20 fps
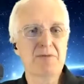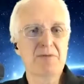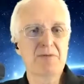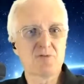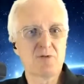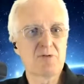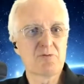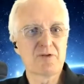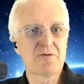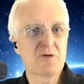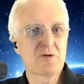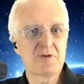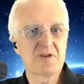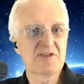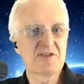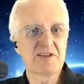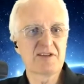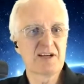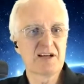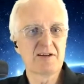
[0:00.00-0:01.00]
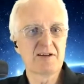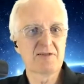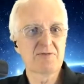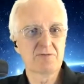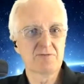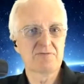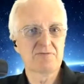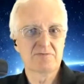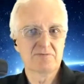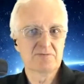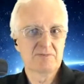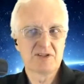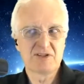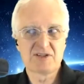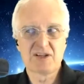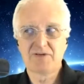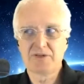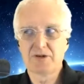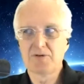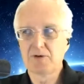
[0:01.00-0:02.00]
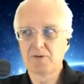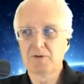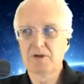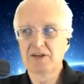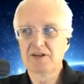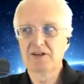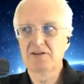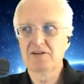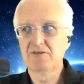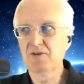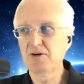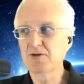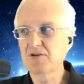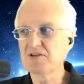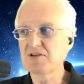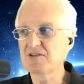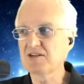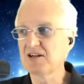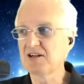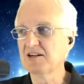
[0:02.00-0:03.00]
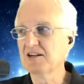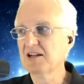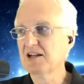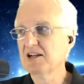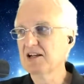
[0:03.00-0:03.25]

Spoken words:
when we're focusing on the stuff that we really need to focus on.